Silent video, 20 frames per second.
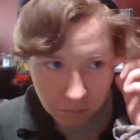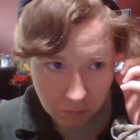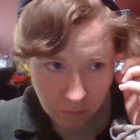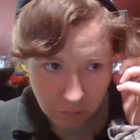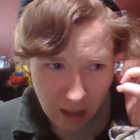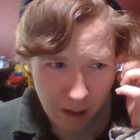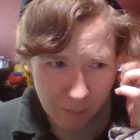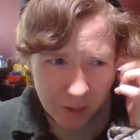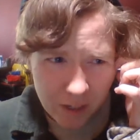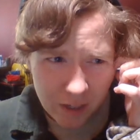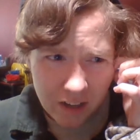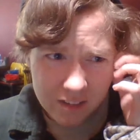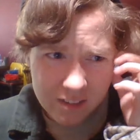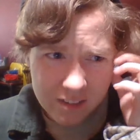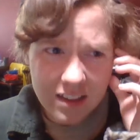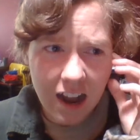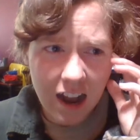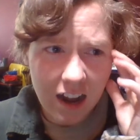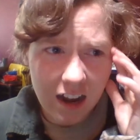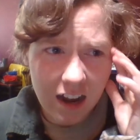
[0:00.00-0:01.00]
I mean, it's
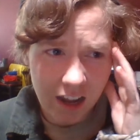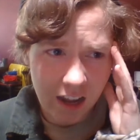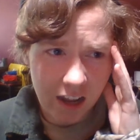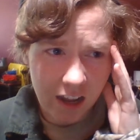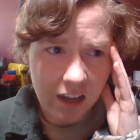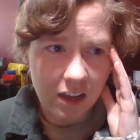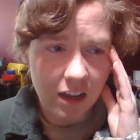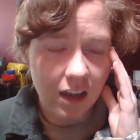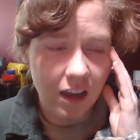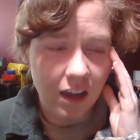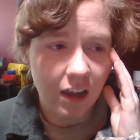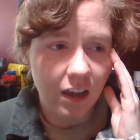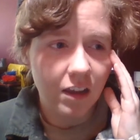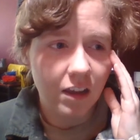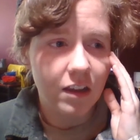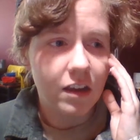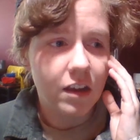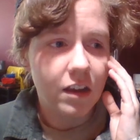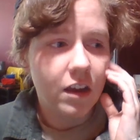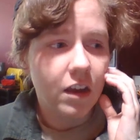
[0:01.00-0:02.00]
not
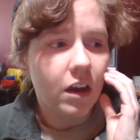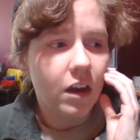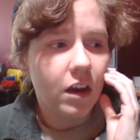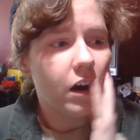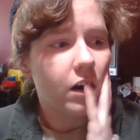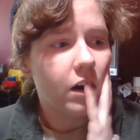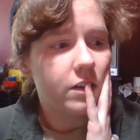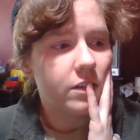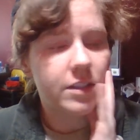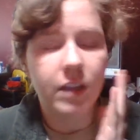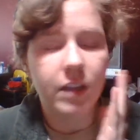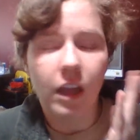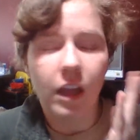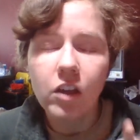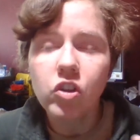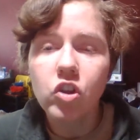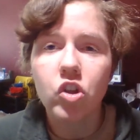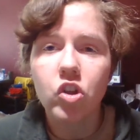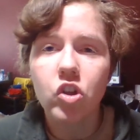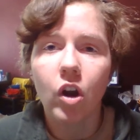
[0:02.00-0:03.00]
a stage
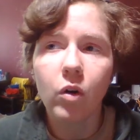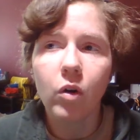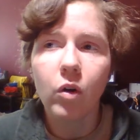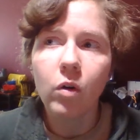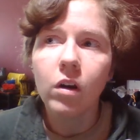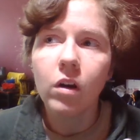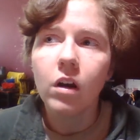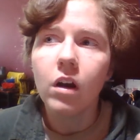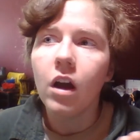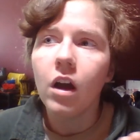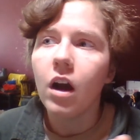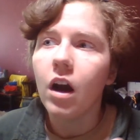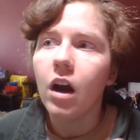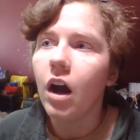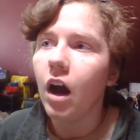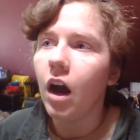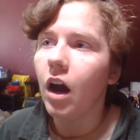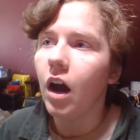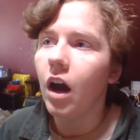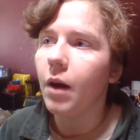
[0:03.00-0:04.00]
show,
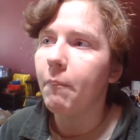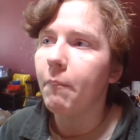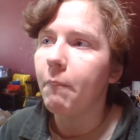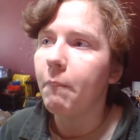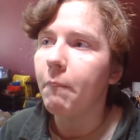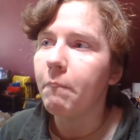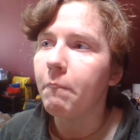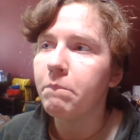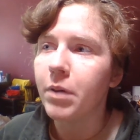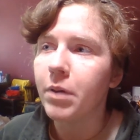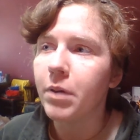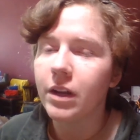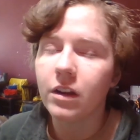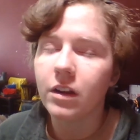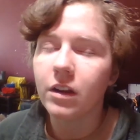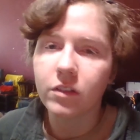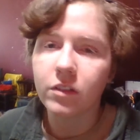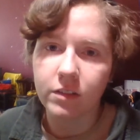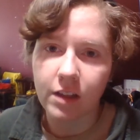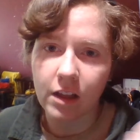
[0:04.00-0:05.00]
but it
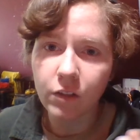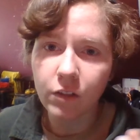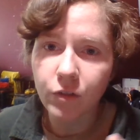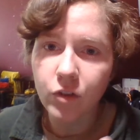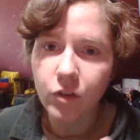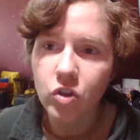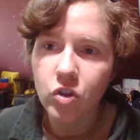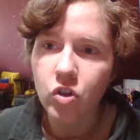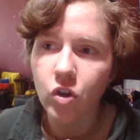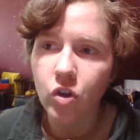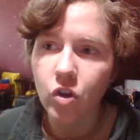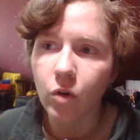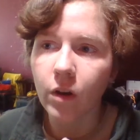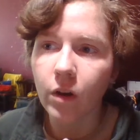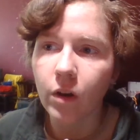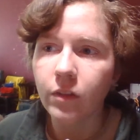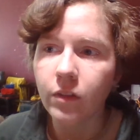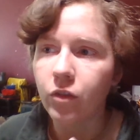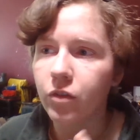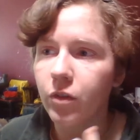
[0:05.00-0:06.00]
is a television show,
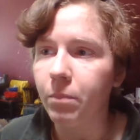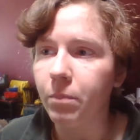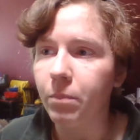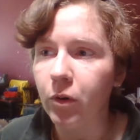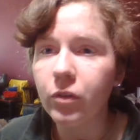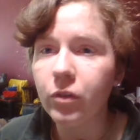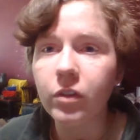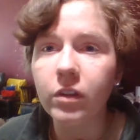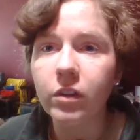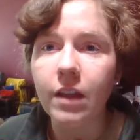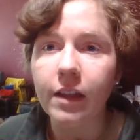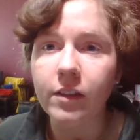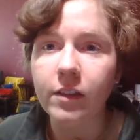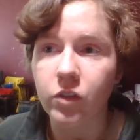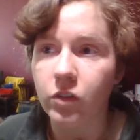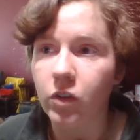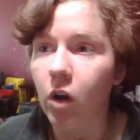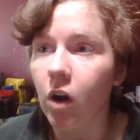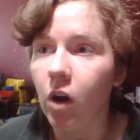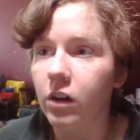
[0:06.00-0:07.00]
and there's a person that
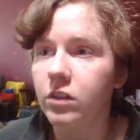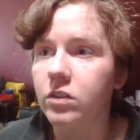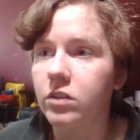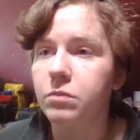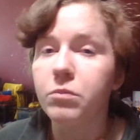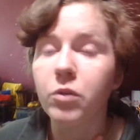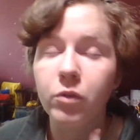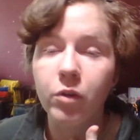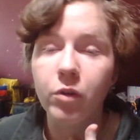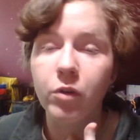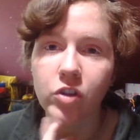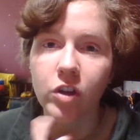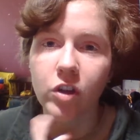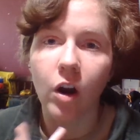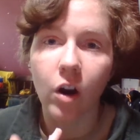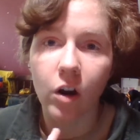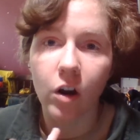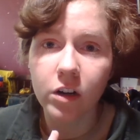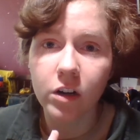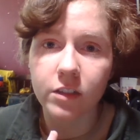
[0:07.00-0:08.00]
stalks Mariska
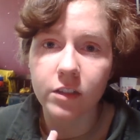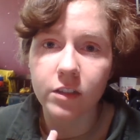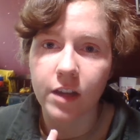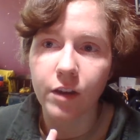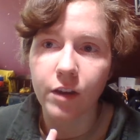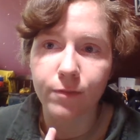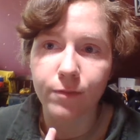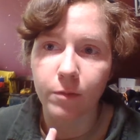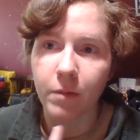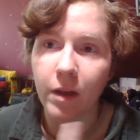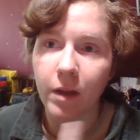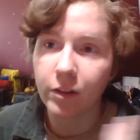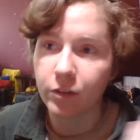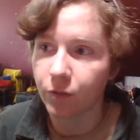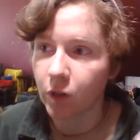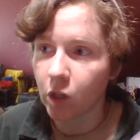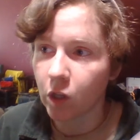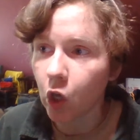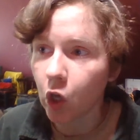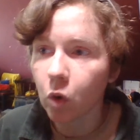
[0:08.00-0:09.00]
Hargitay from
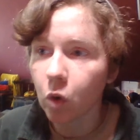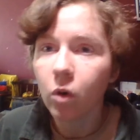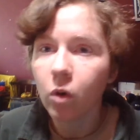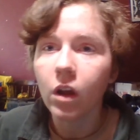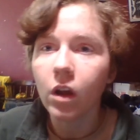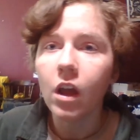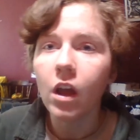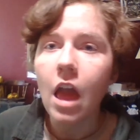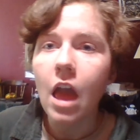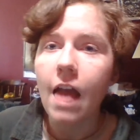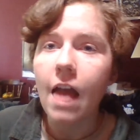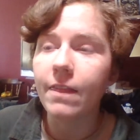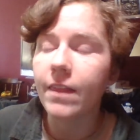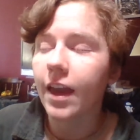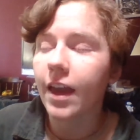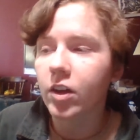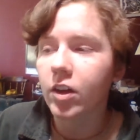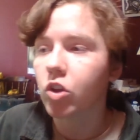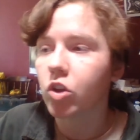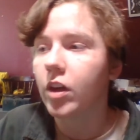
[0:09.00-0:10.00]
SVU, and they
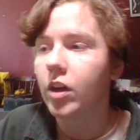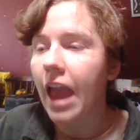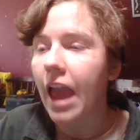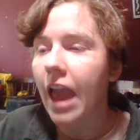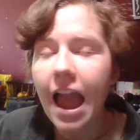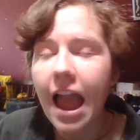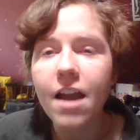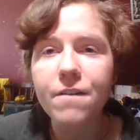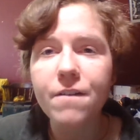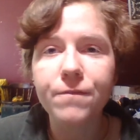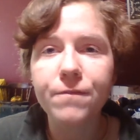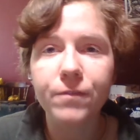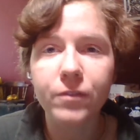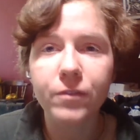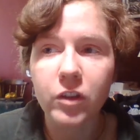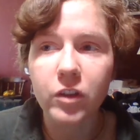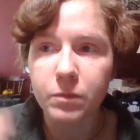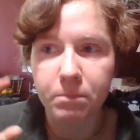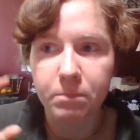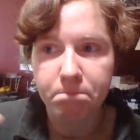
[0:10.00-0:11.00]
actually have
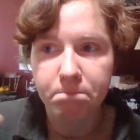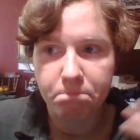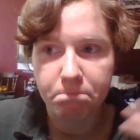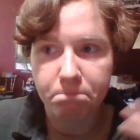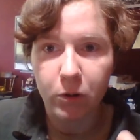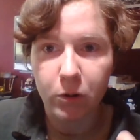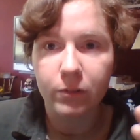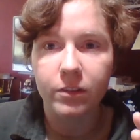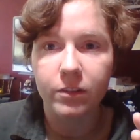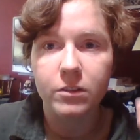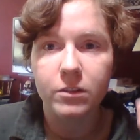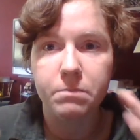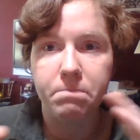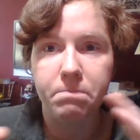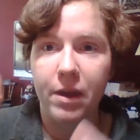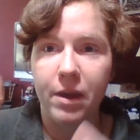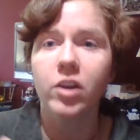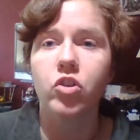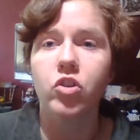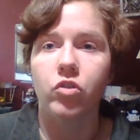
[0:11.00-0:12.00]
this person's
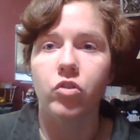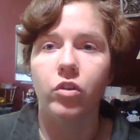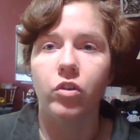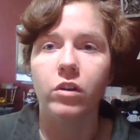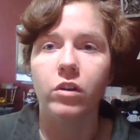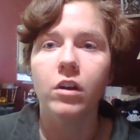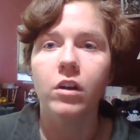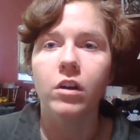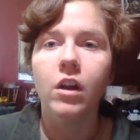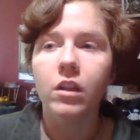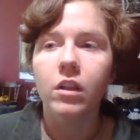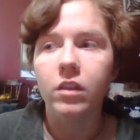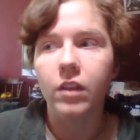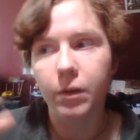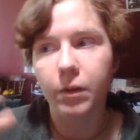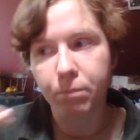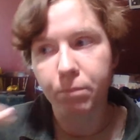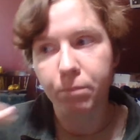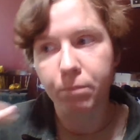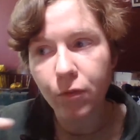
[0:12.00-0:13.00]
picture,
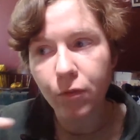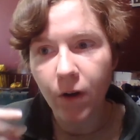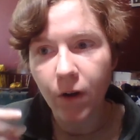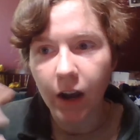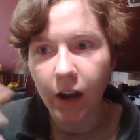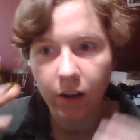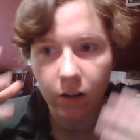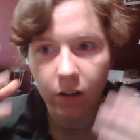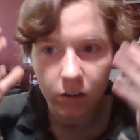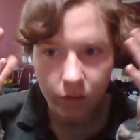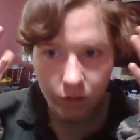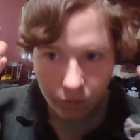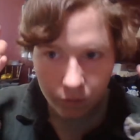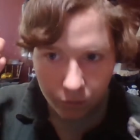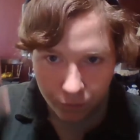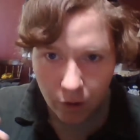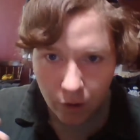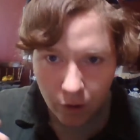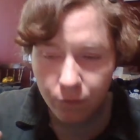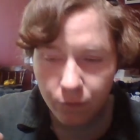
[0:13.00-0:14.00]
like profile and
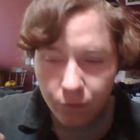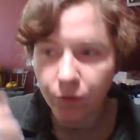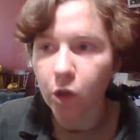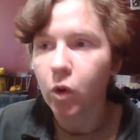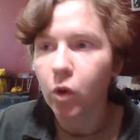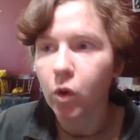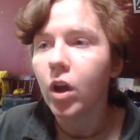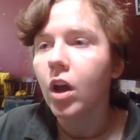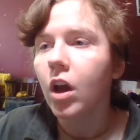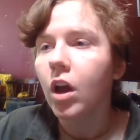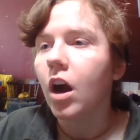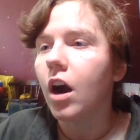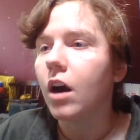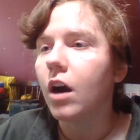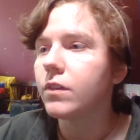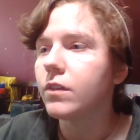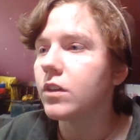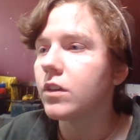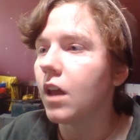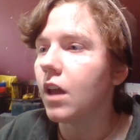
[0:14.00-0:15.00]
front view,
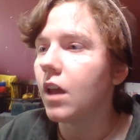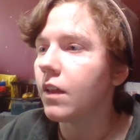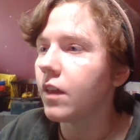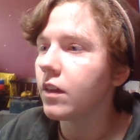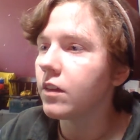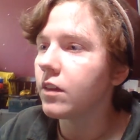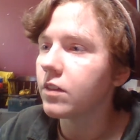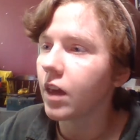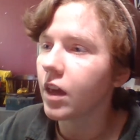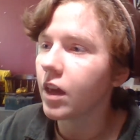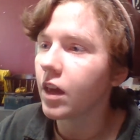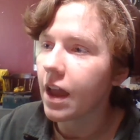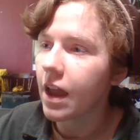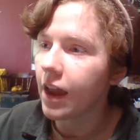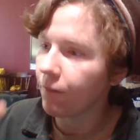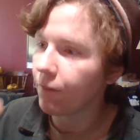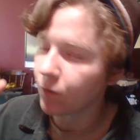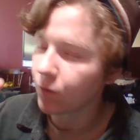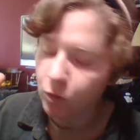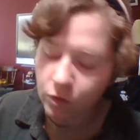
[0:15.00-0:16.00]
and they say that
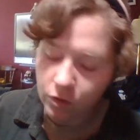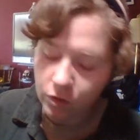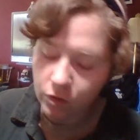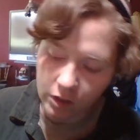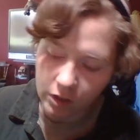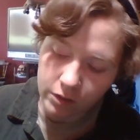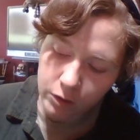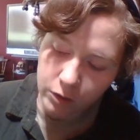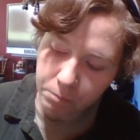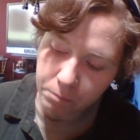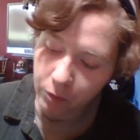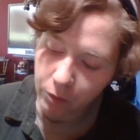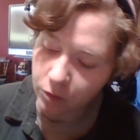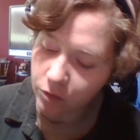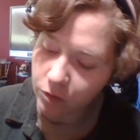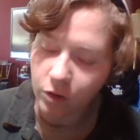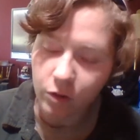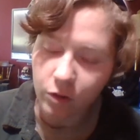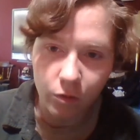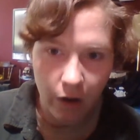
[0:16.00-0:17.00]
if you see this
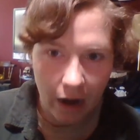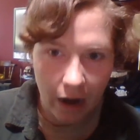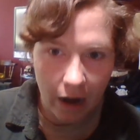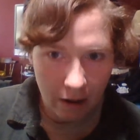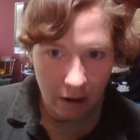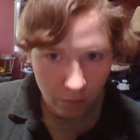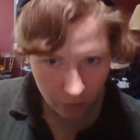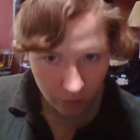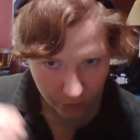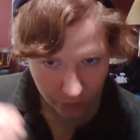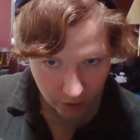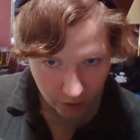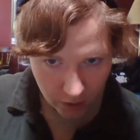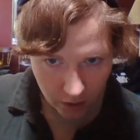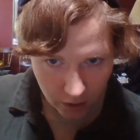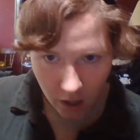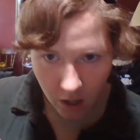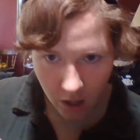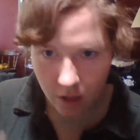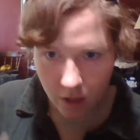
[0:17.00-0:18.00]
person around the
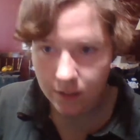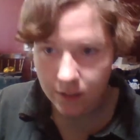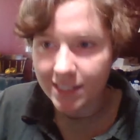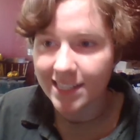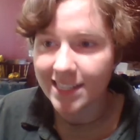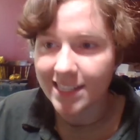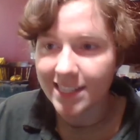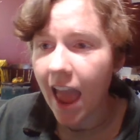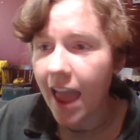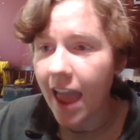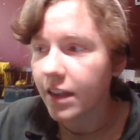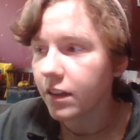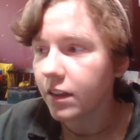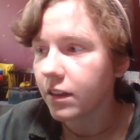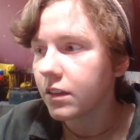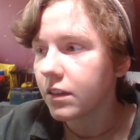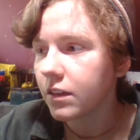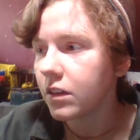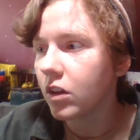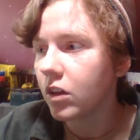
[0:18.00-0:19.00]
set,
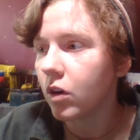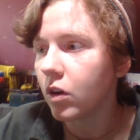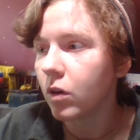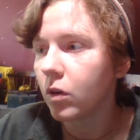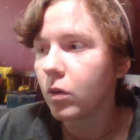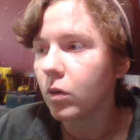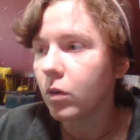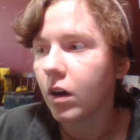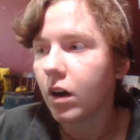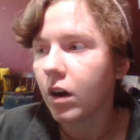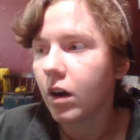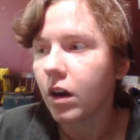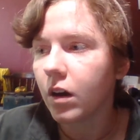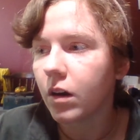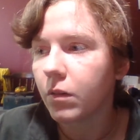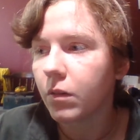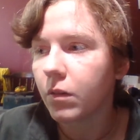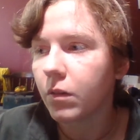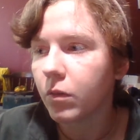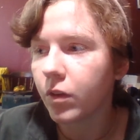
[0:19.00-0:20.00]
you know,
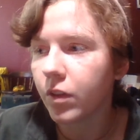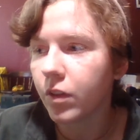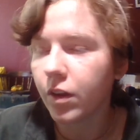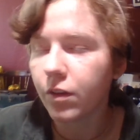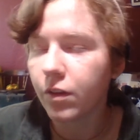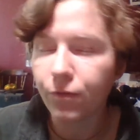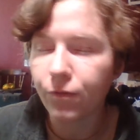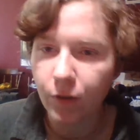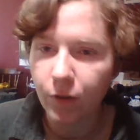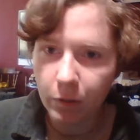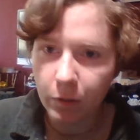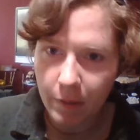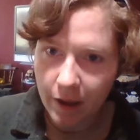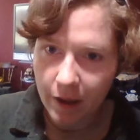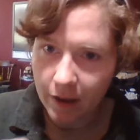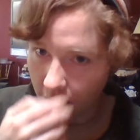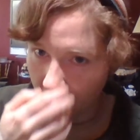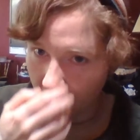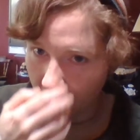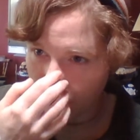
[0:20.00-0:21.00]
where they film
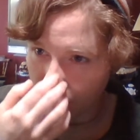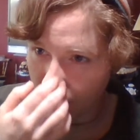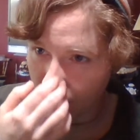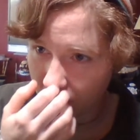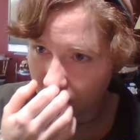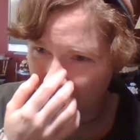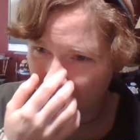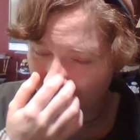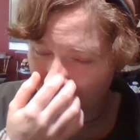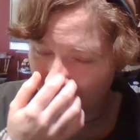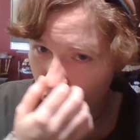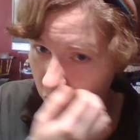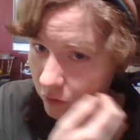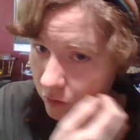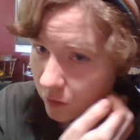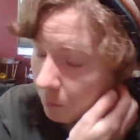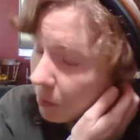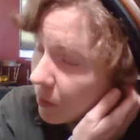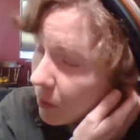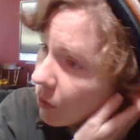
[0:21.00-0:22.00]
at, I think down in Chelsea
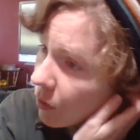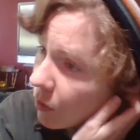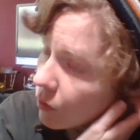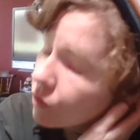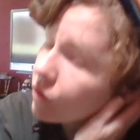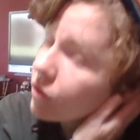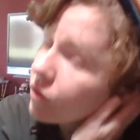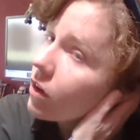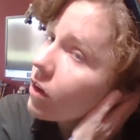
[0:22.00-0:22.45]
Piers,